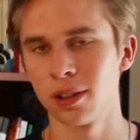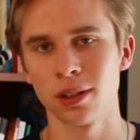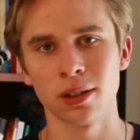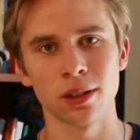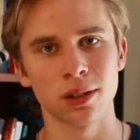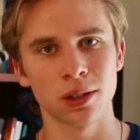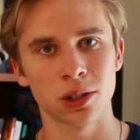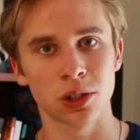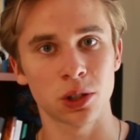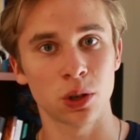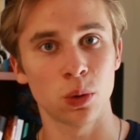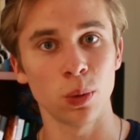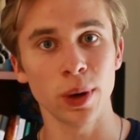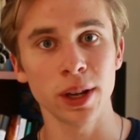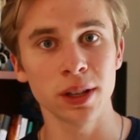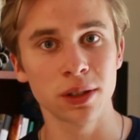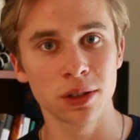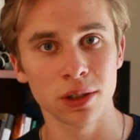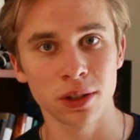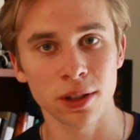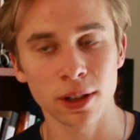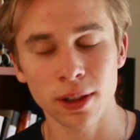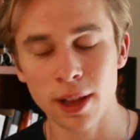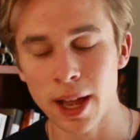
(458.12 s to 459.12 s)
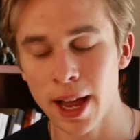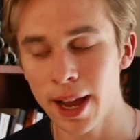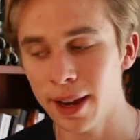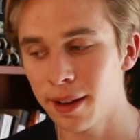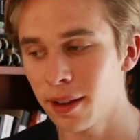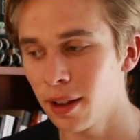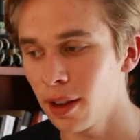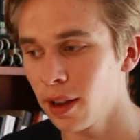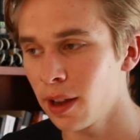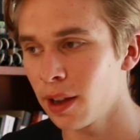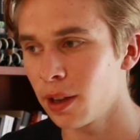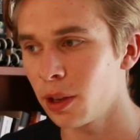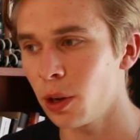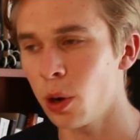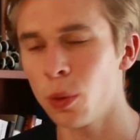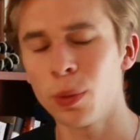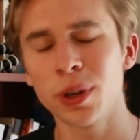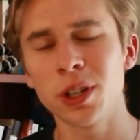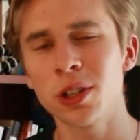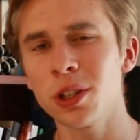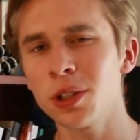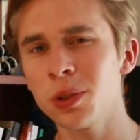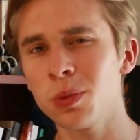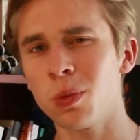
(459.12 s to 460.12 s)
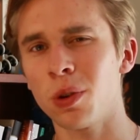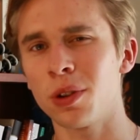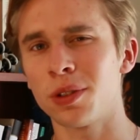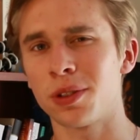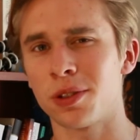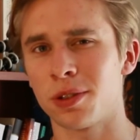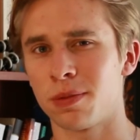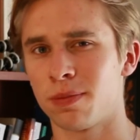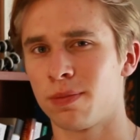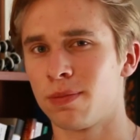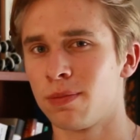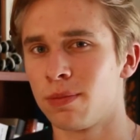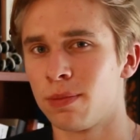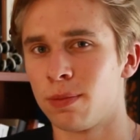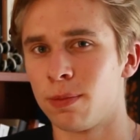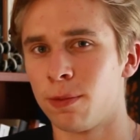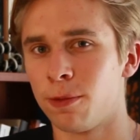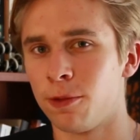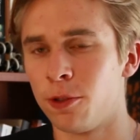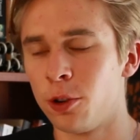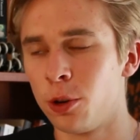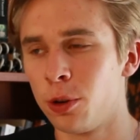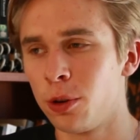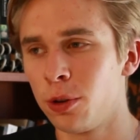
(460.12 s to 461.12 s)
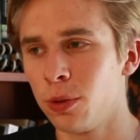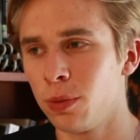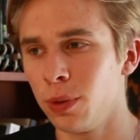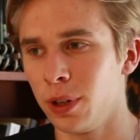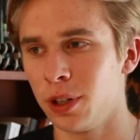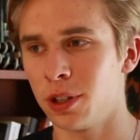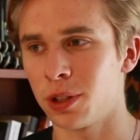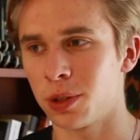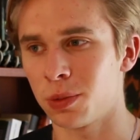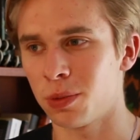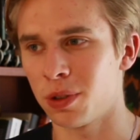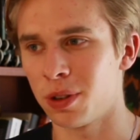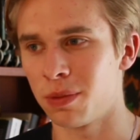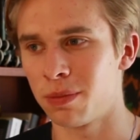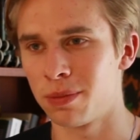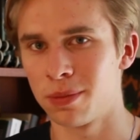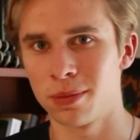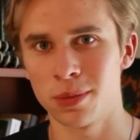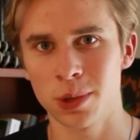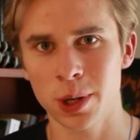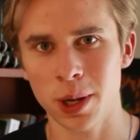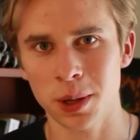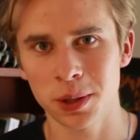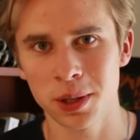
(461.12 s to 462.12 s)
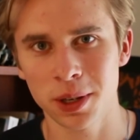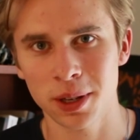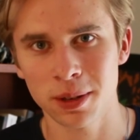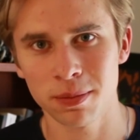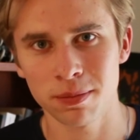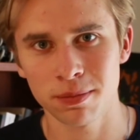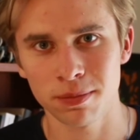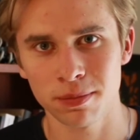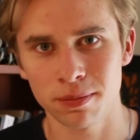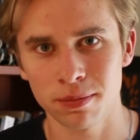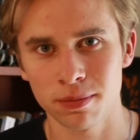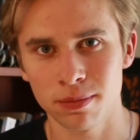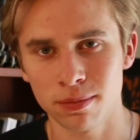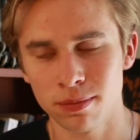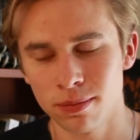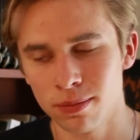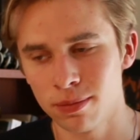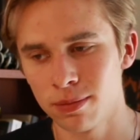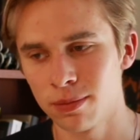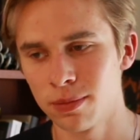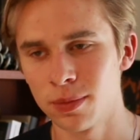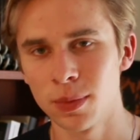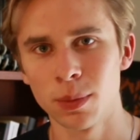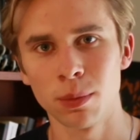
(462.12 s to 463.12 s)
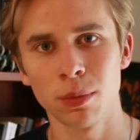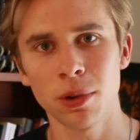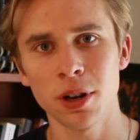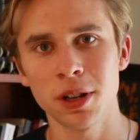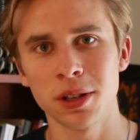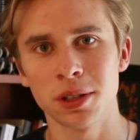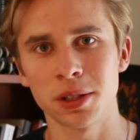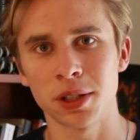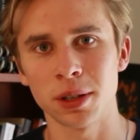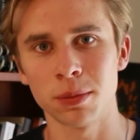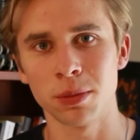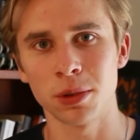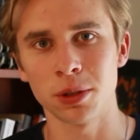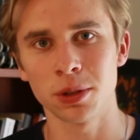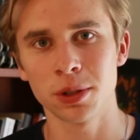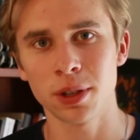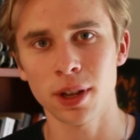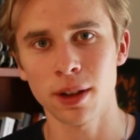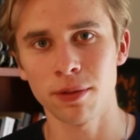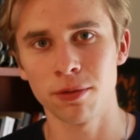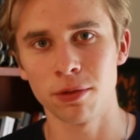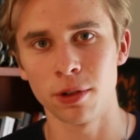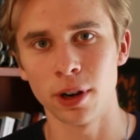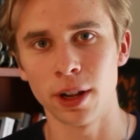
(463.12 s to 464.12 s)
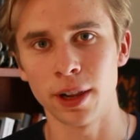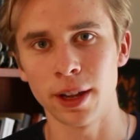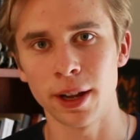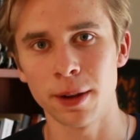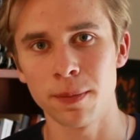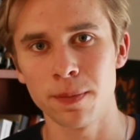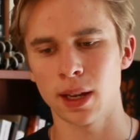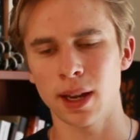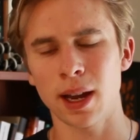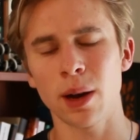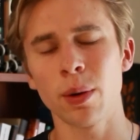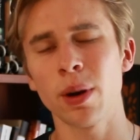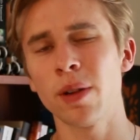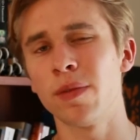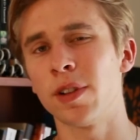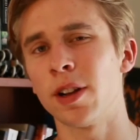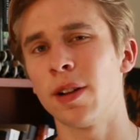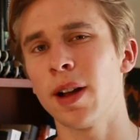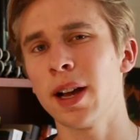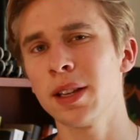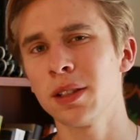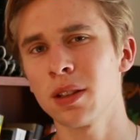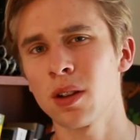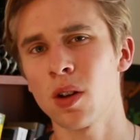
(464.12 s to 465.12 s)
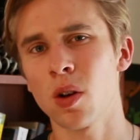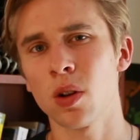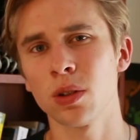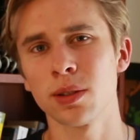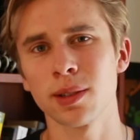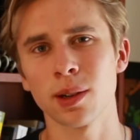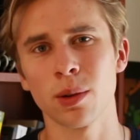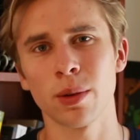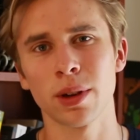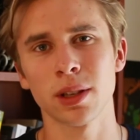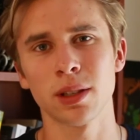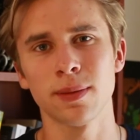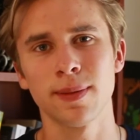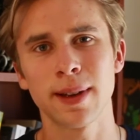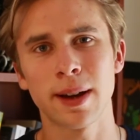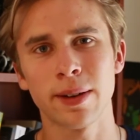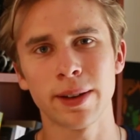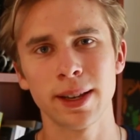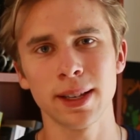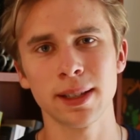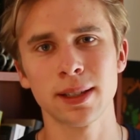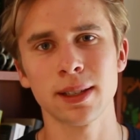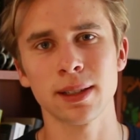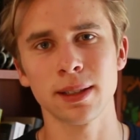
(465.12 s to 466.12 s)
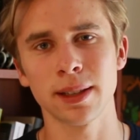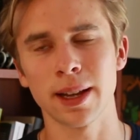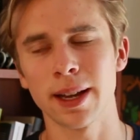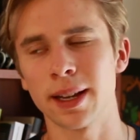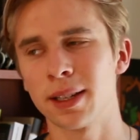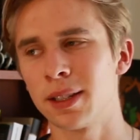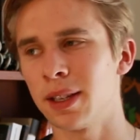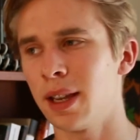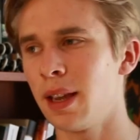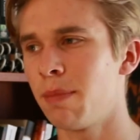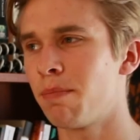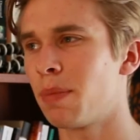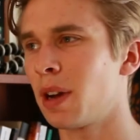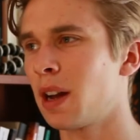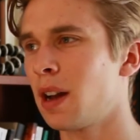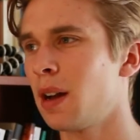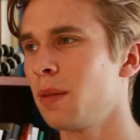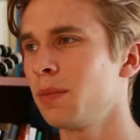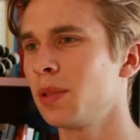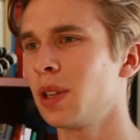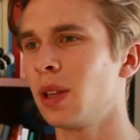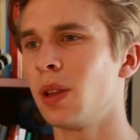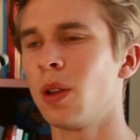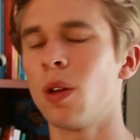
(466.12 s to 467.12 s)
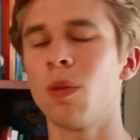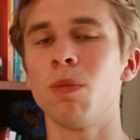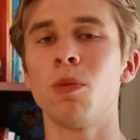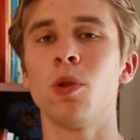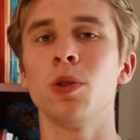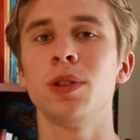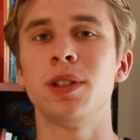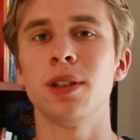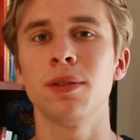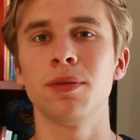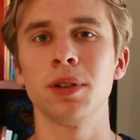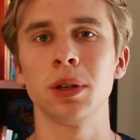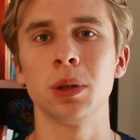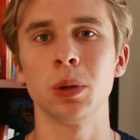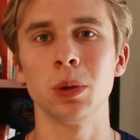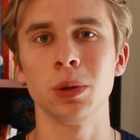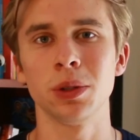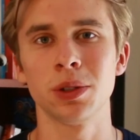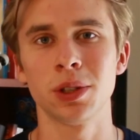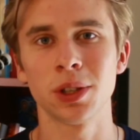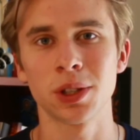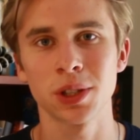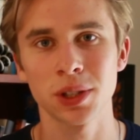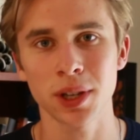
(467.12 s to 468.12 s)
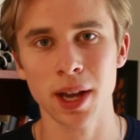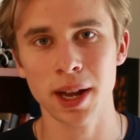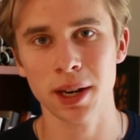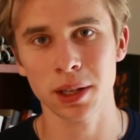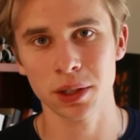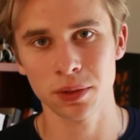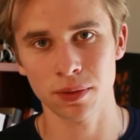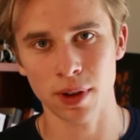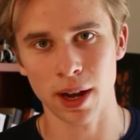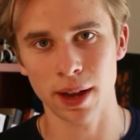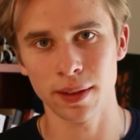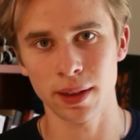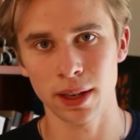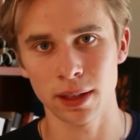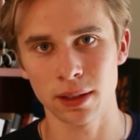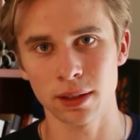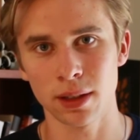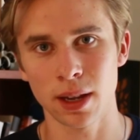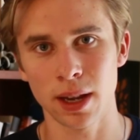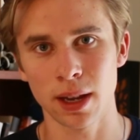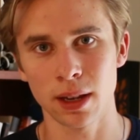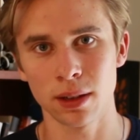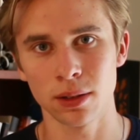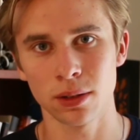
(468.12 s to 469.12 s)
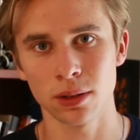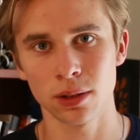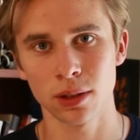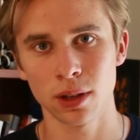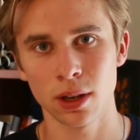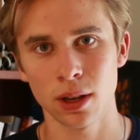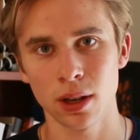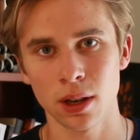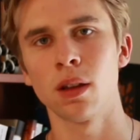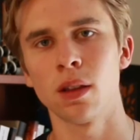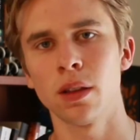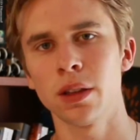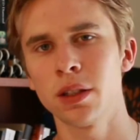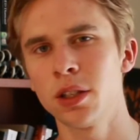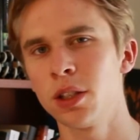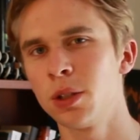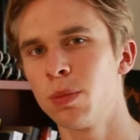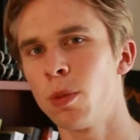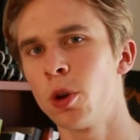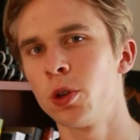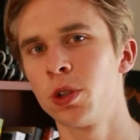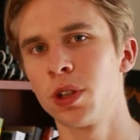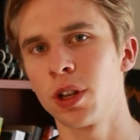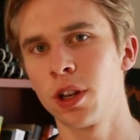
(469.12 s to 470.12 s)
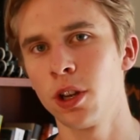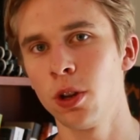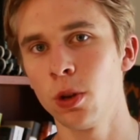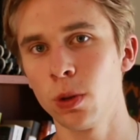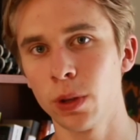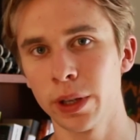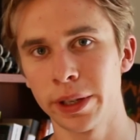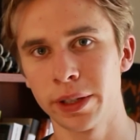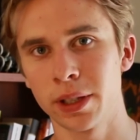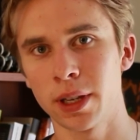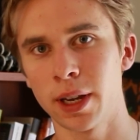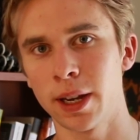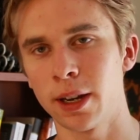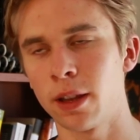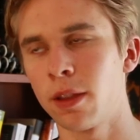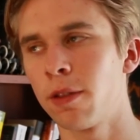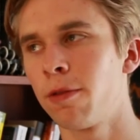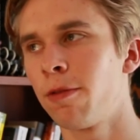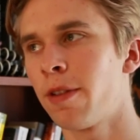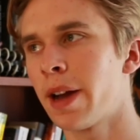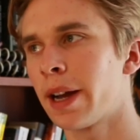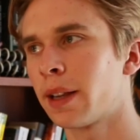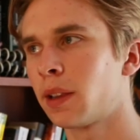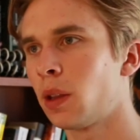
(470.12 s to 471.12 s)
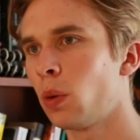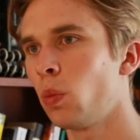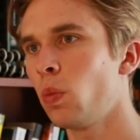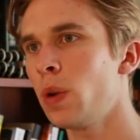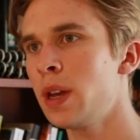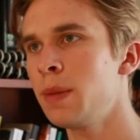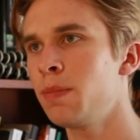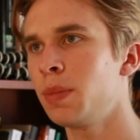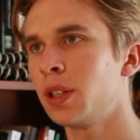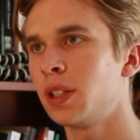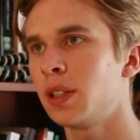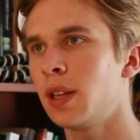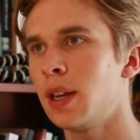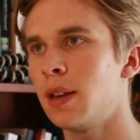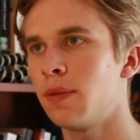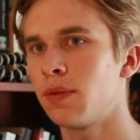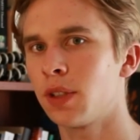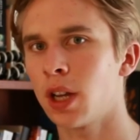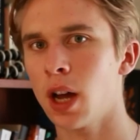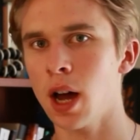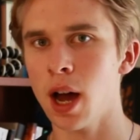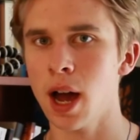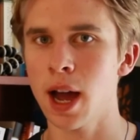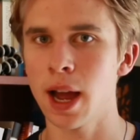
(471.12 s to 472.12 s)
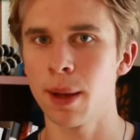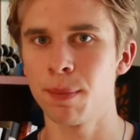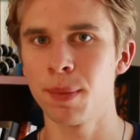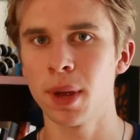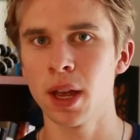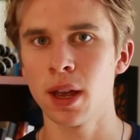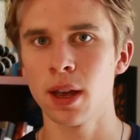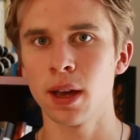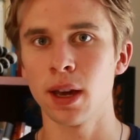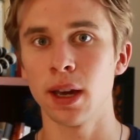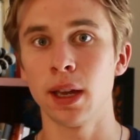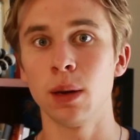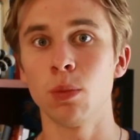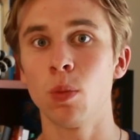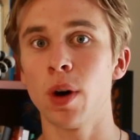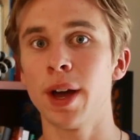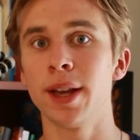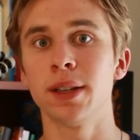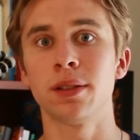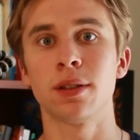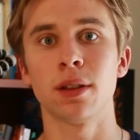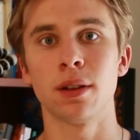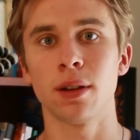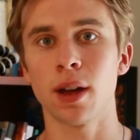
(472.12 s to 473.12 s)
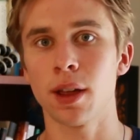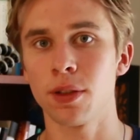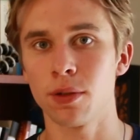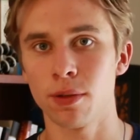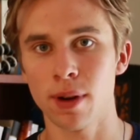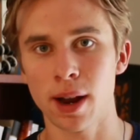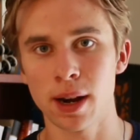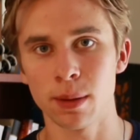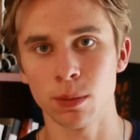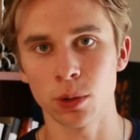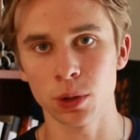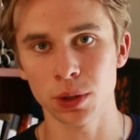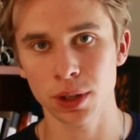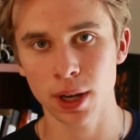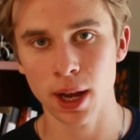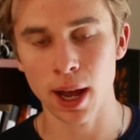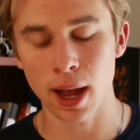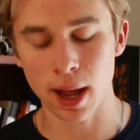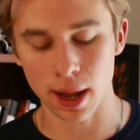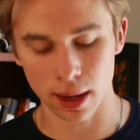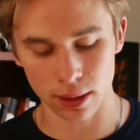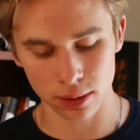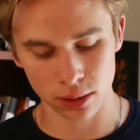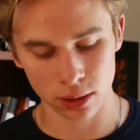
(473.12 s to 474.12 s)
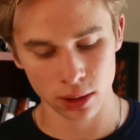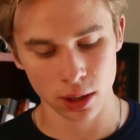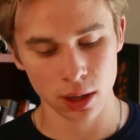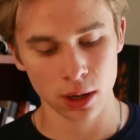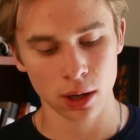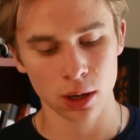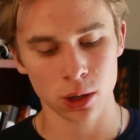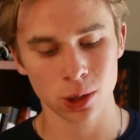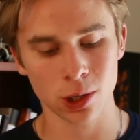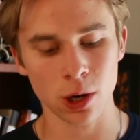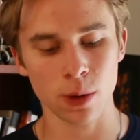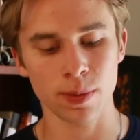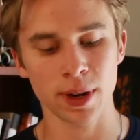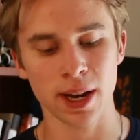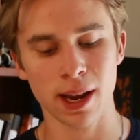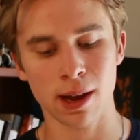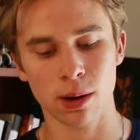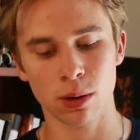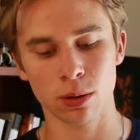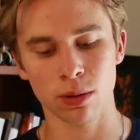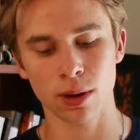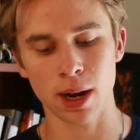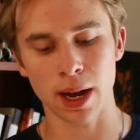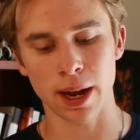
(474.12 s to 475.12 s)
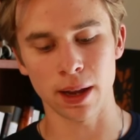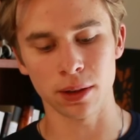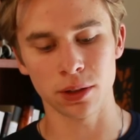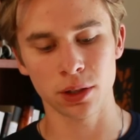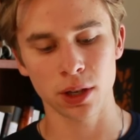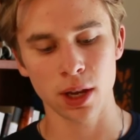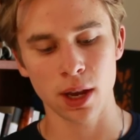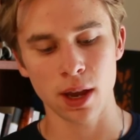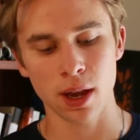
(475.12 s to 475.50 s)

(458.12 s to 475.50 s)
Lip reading: squids and the like. We just want food, we just want shelter. Pretty simple stuff, really. However, as a consequence of our intellect, it becomes a lot more difficult to satisfy these needs. This is most acutely seen in the fact that we perceive time in ways that other animals can't. Schopenhauer writes,